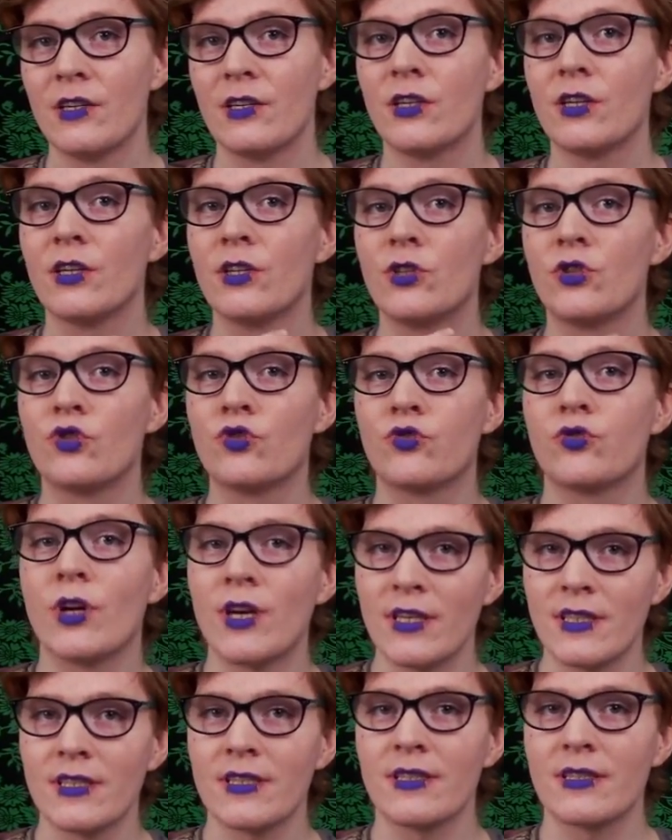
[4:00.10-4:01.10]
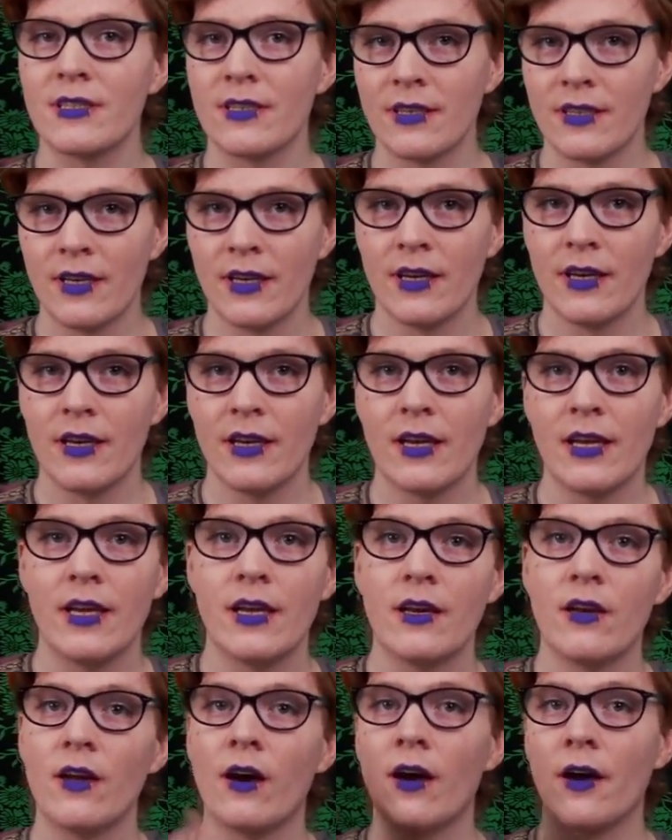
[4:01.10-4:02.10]
to trust
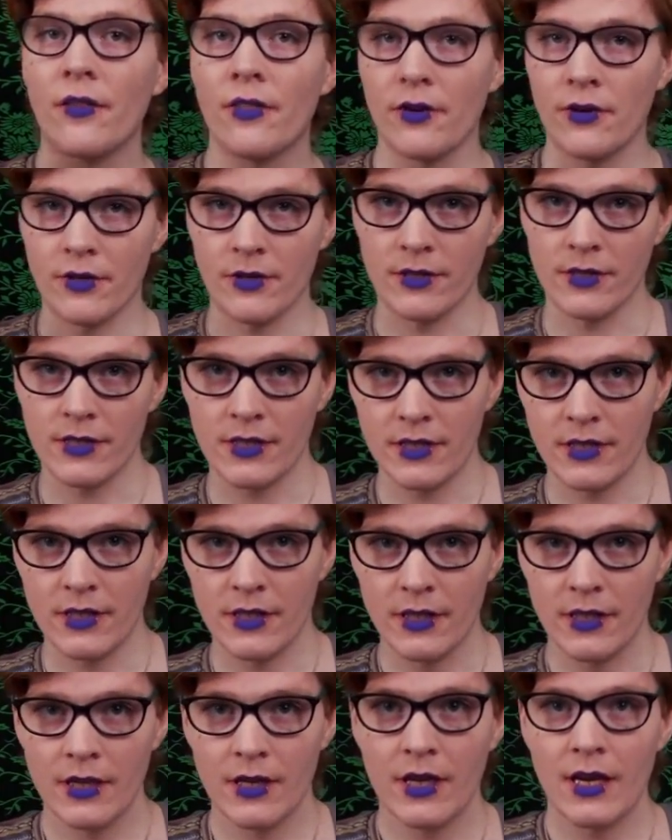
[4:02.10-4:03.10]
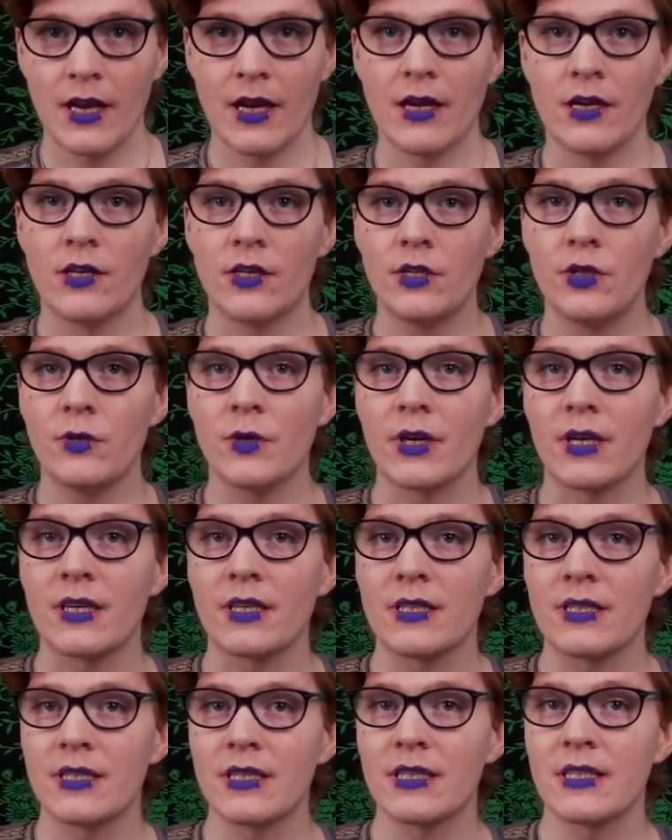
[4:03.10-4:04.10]
in others, and to
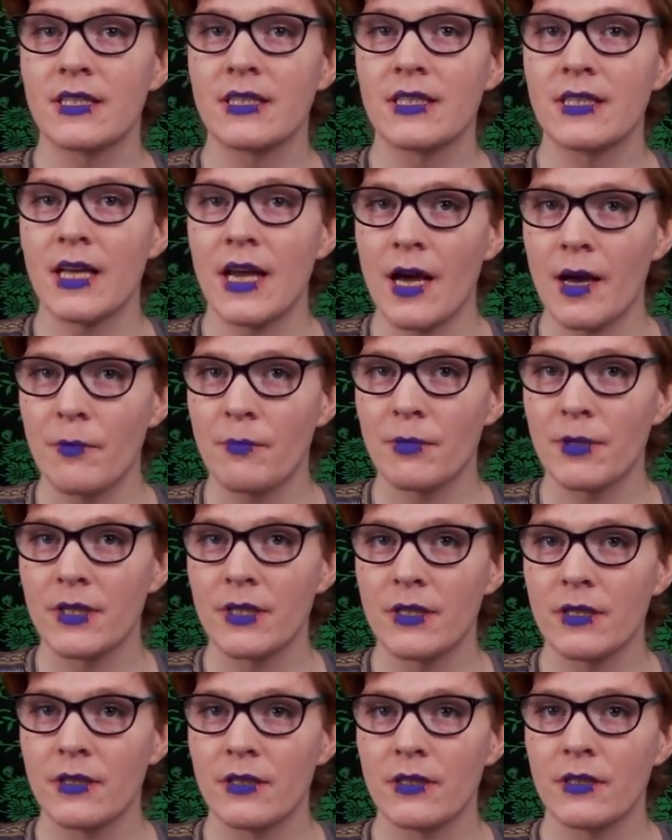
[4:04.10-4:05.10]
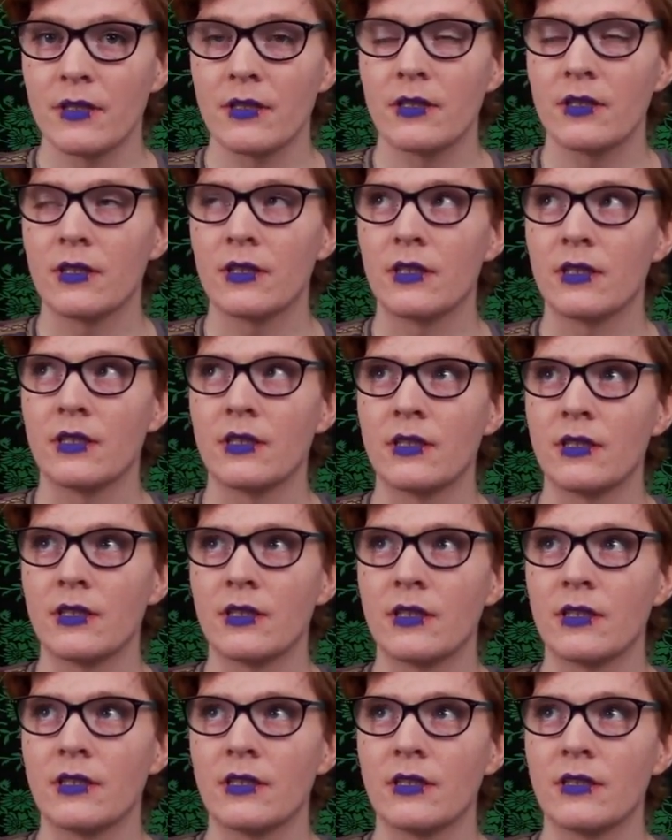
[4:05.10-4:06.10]
accept
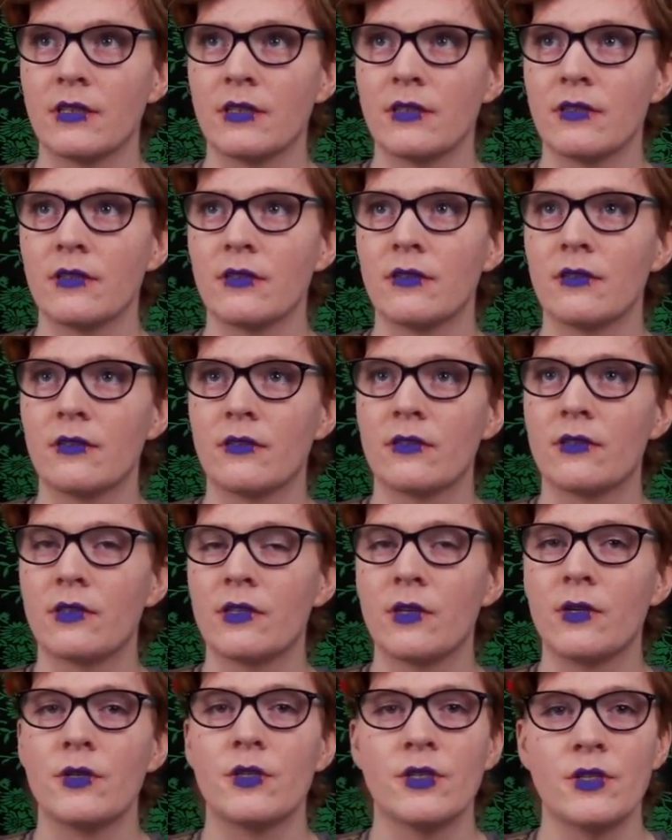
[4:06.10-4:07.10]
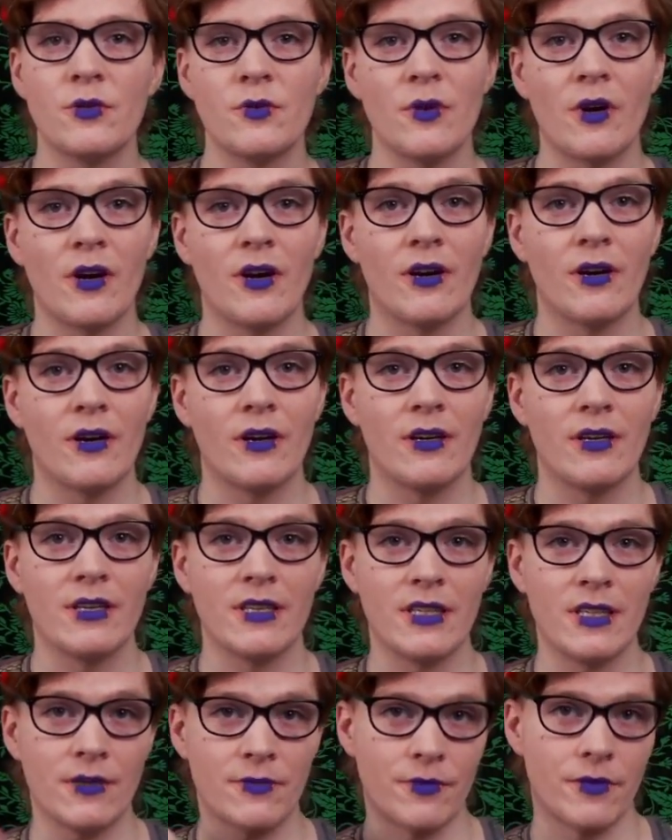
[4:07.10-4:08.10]
uh, those who are
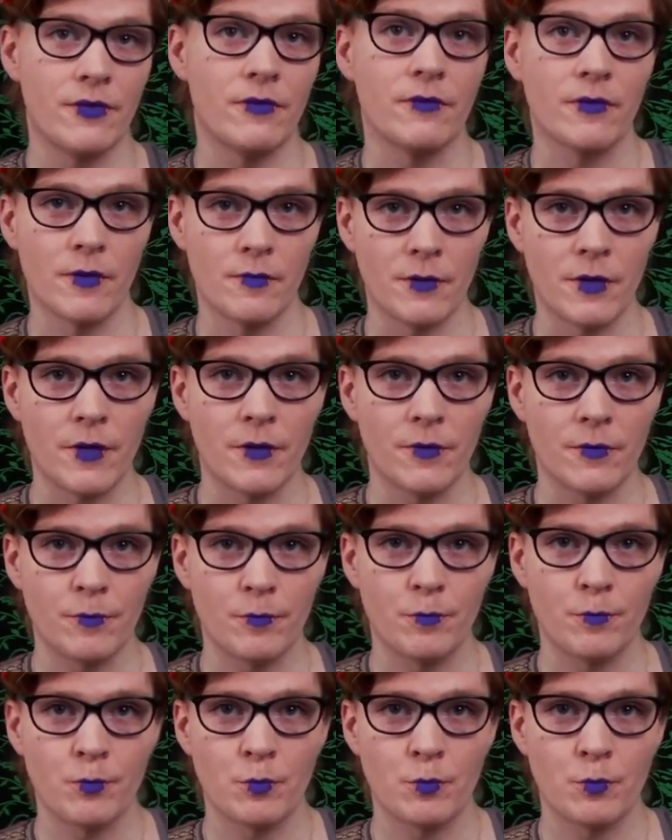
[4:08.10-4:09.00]
different from you.